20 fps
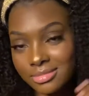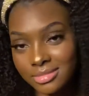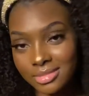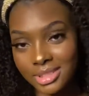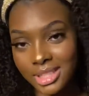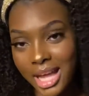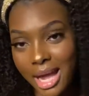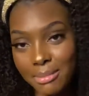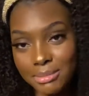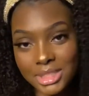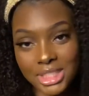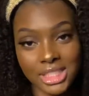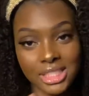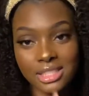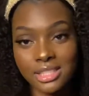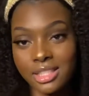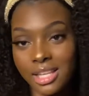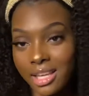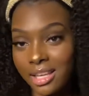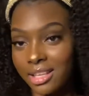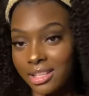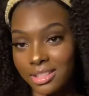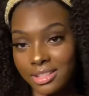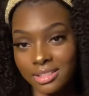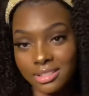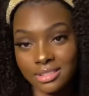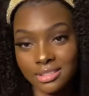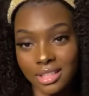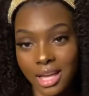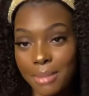I'm just say,
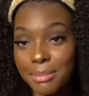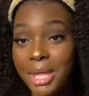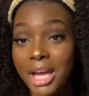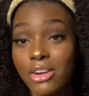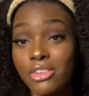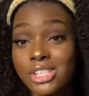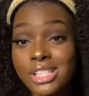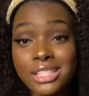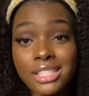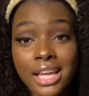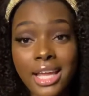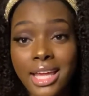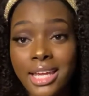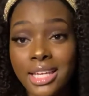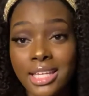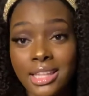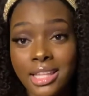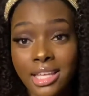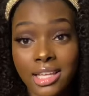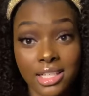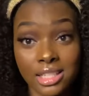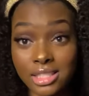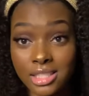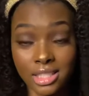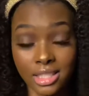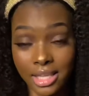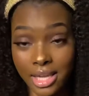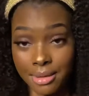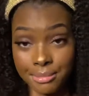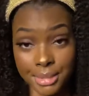I'm not gonna say anything, because
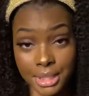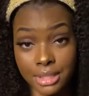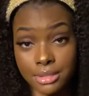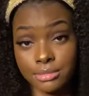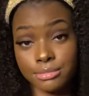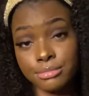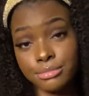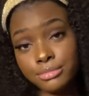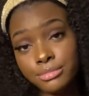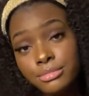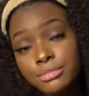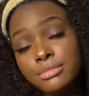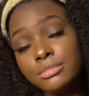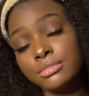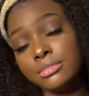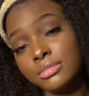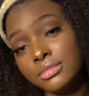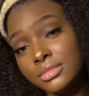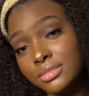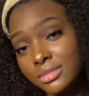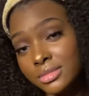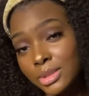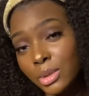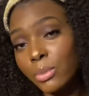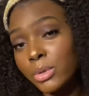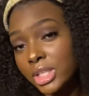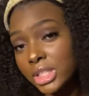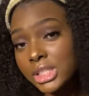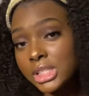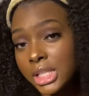look at me.
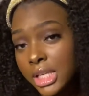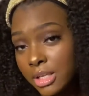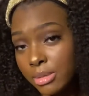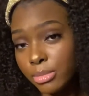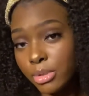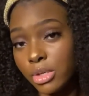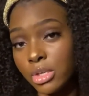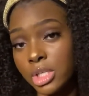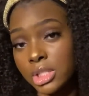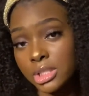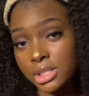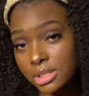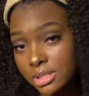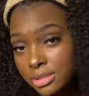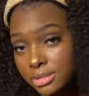We're gonna take a pause.